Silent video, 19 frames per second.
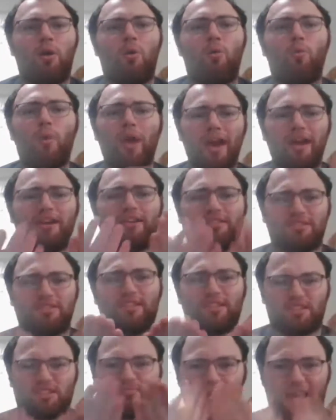Where does
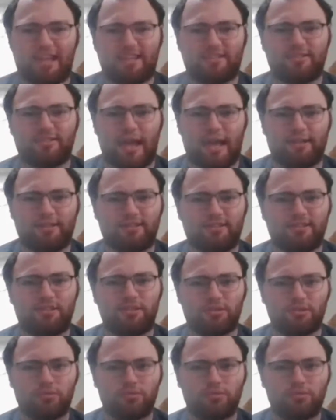this make sense?